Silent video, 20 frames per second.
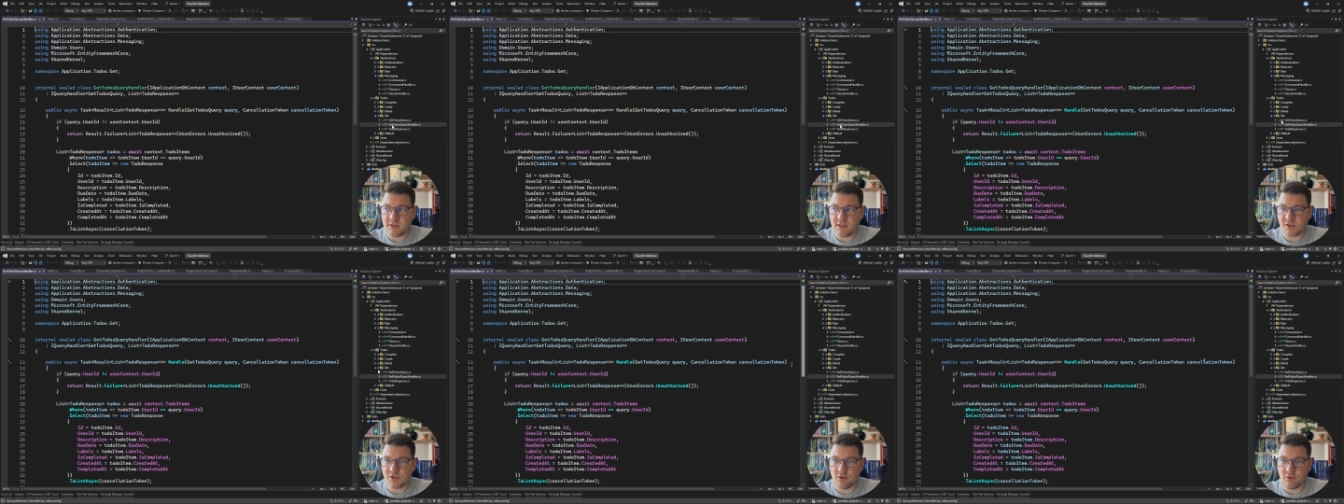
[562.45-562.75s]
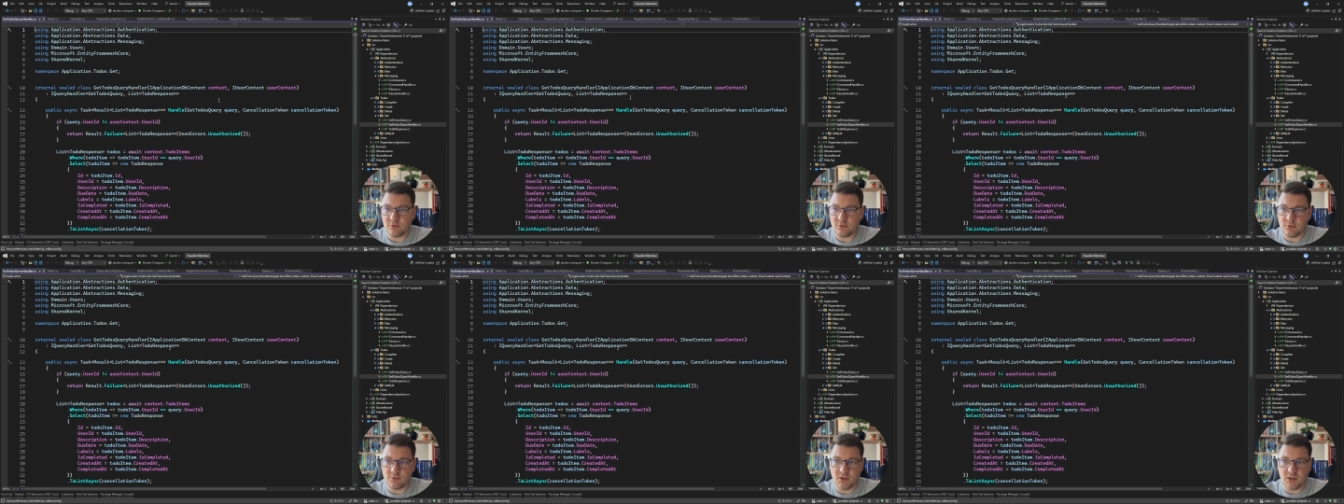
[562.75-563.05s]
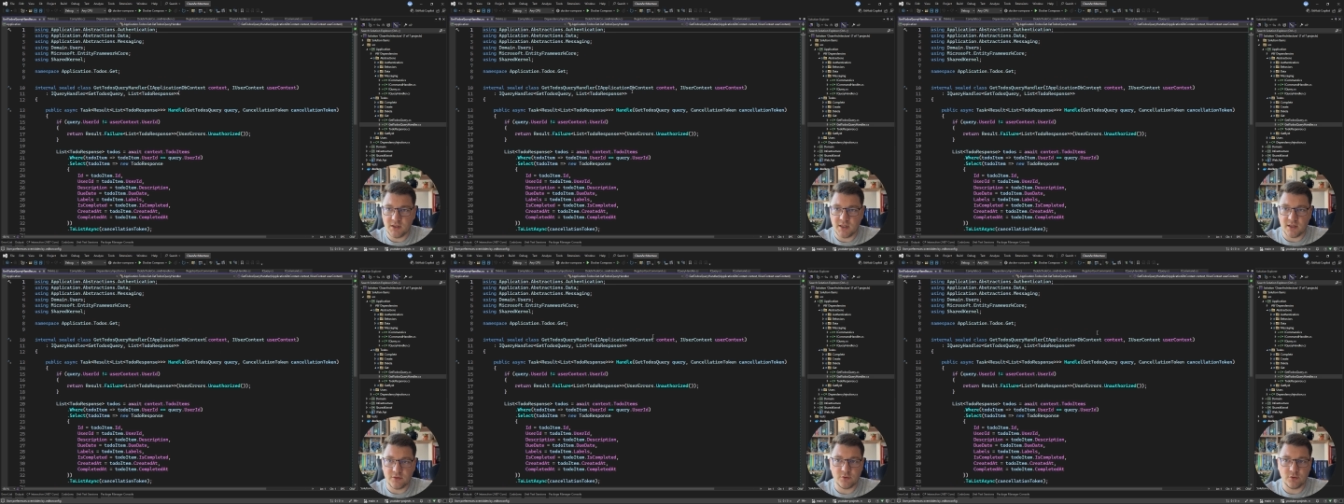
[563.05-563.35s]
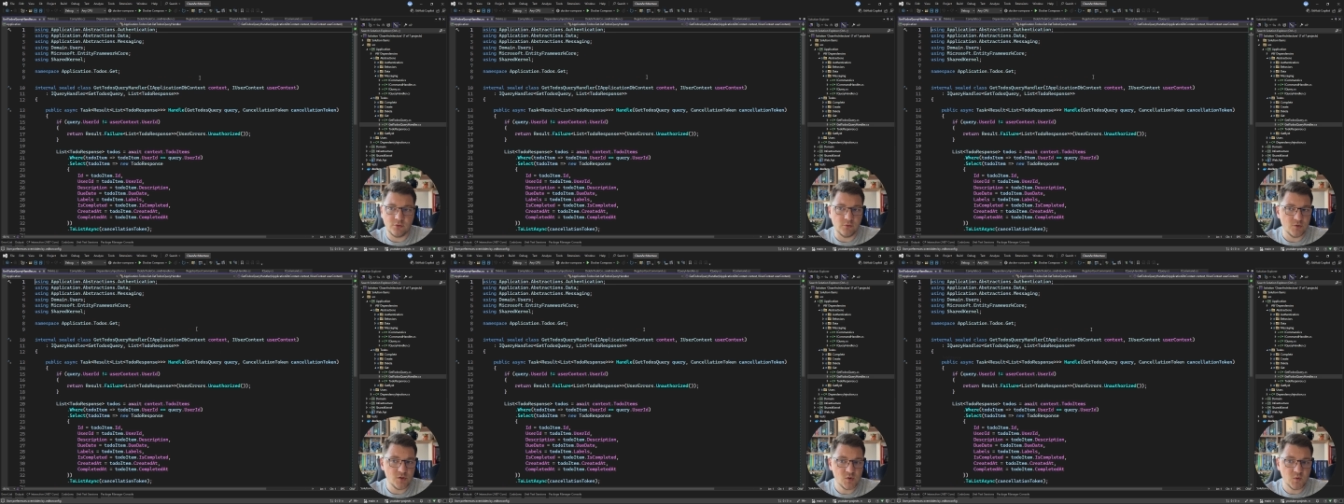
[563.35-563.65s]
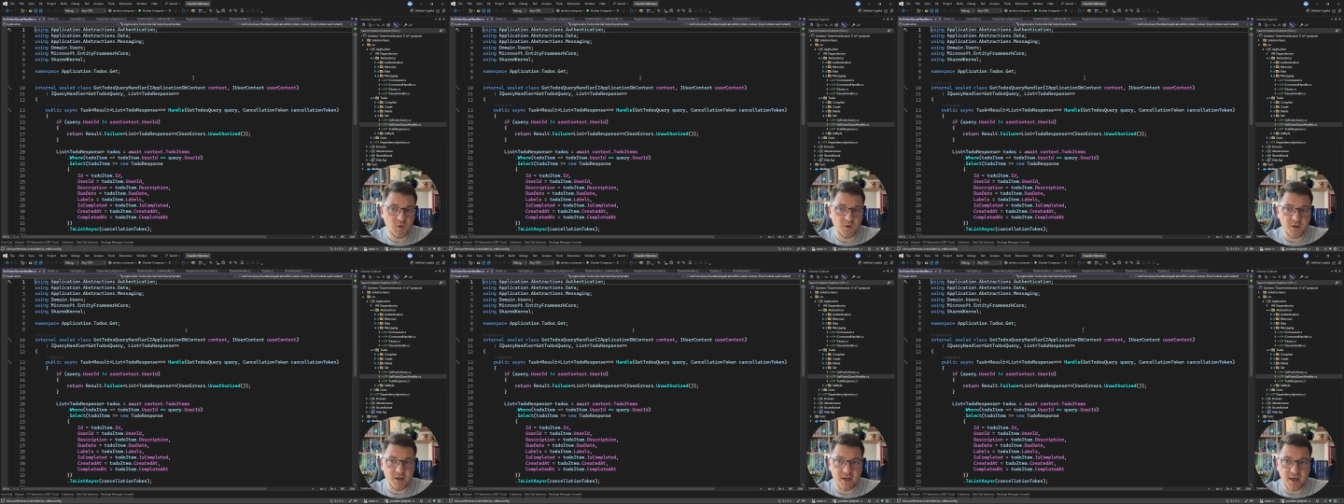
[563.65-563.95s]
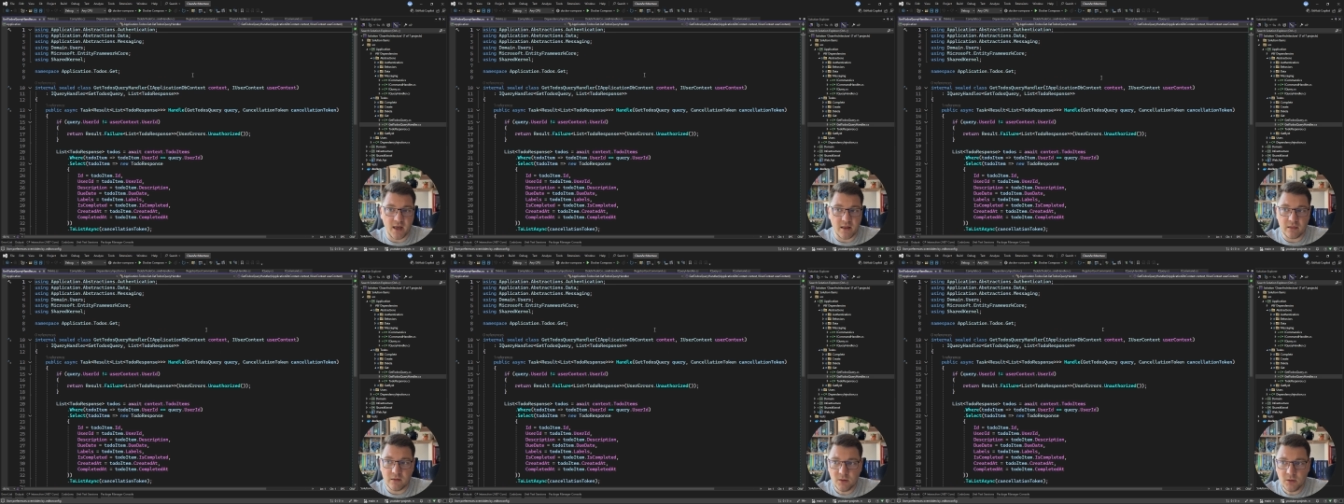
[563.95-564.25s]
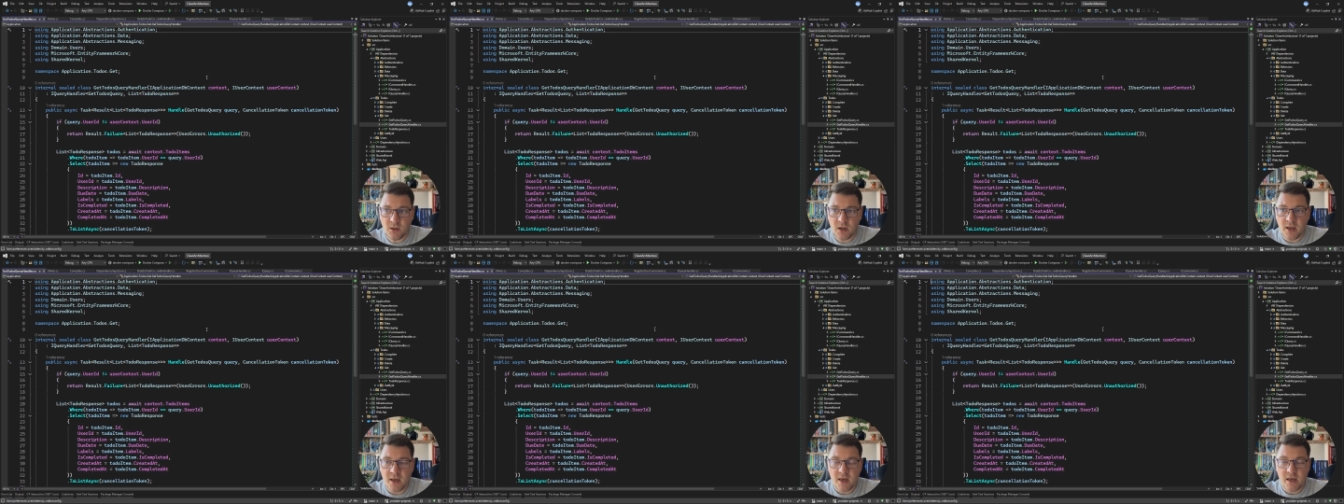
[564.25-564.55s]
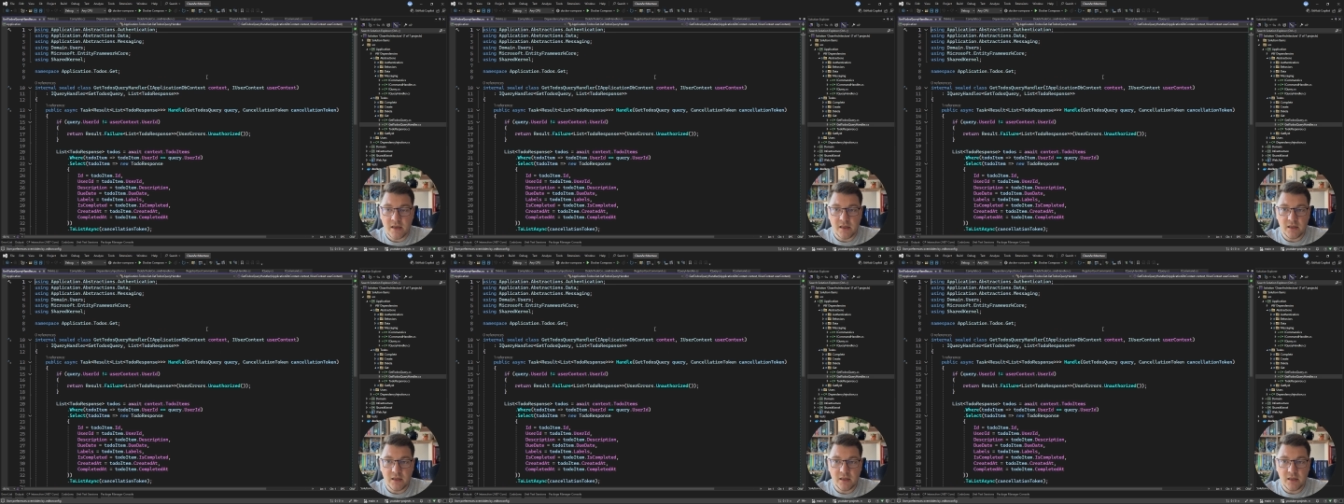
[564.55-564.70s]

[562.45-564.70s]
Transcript: let's go to the get to-dos query handler.